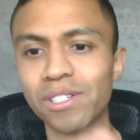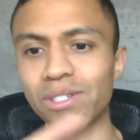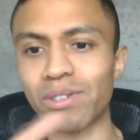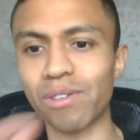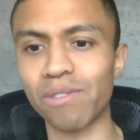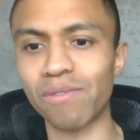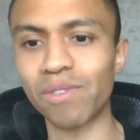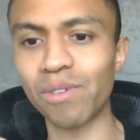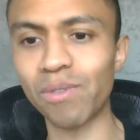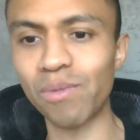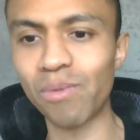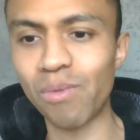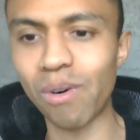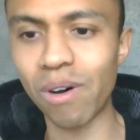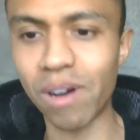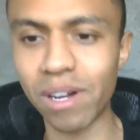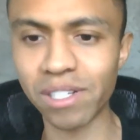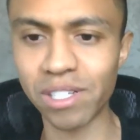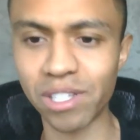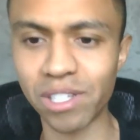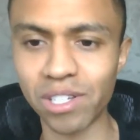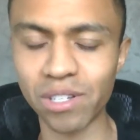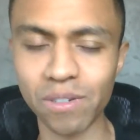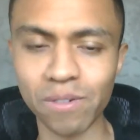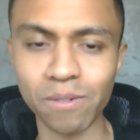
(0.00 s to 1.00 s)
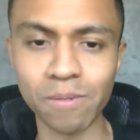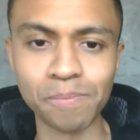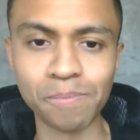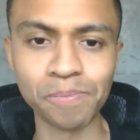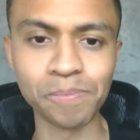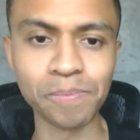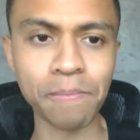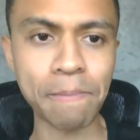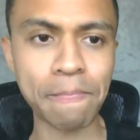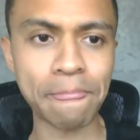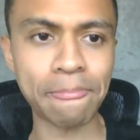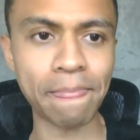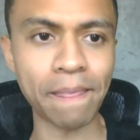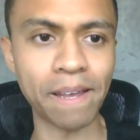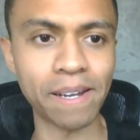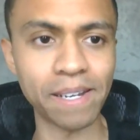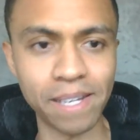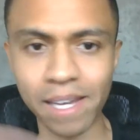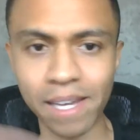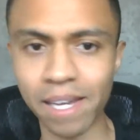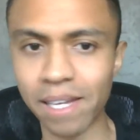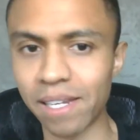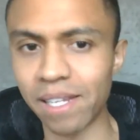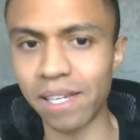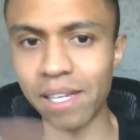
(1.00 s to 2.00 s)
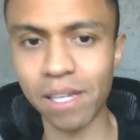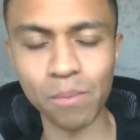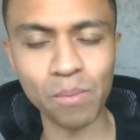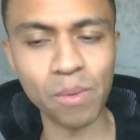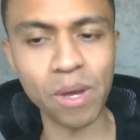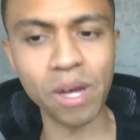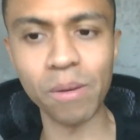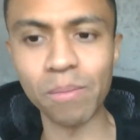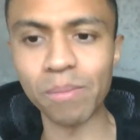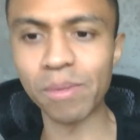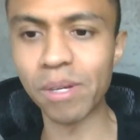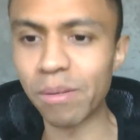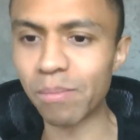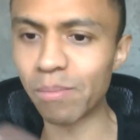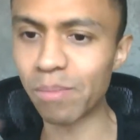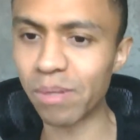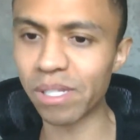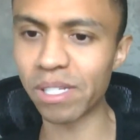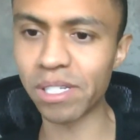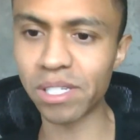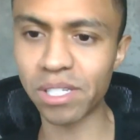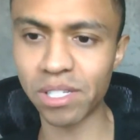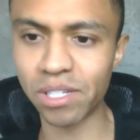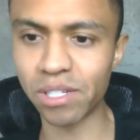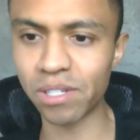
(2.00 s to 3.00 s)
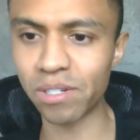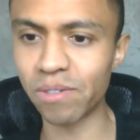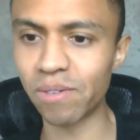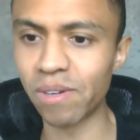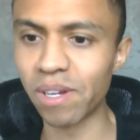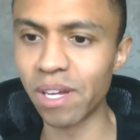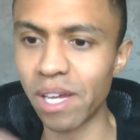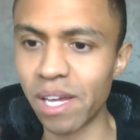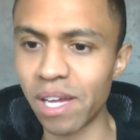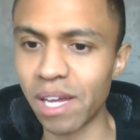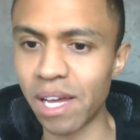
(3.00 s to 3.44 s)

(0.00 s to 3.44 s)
So if you want to, again, email me, please do,